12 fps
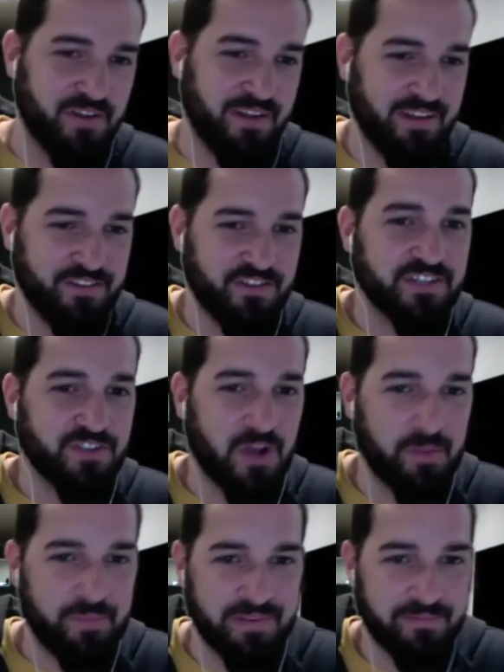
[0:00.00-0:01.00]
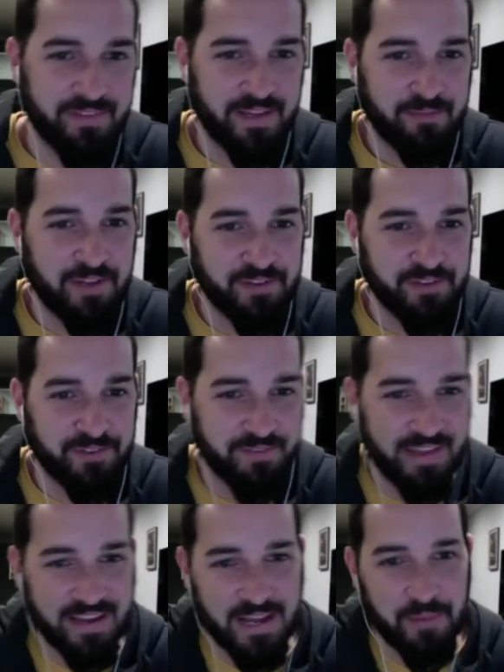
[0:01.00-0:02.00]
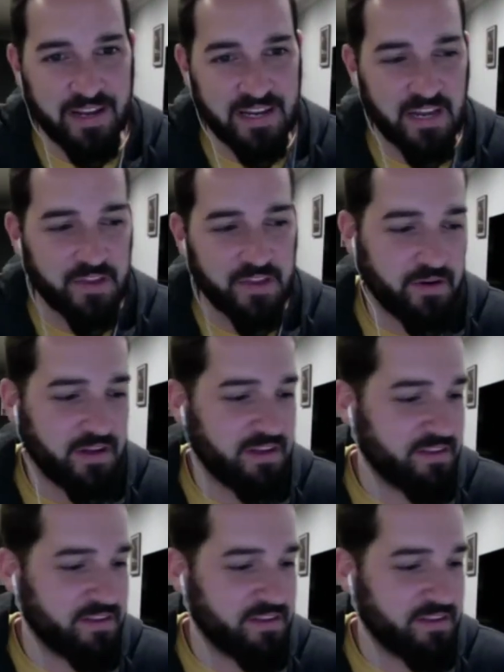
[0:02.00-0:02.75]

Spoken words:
jigsaw piece, like puzzle, like coming together. And